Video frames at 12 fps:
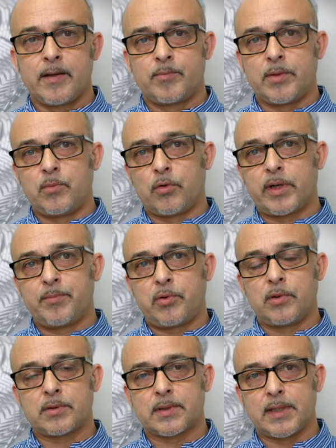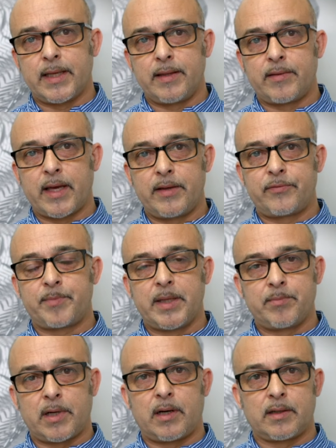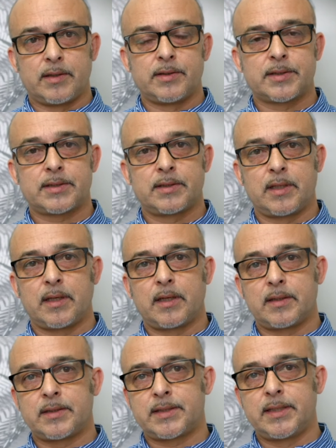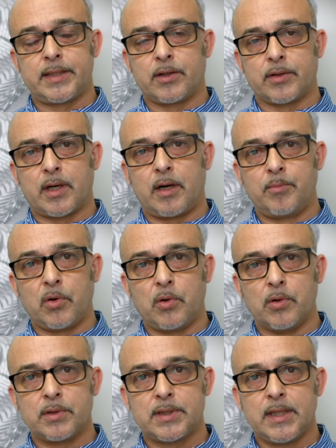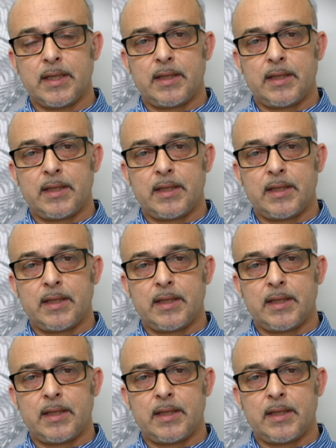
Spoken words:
But more importantly, they've been partners sitting on our board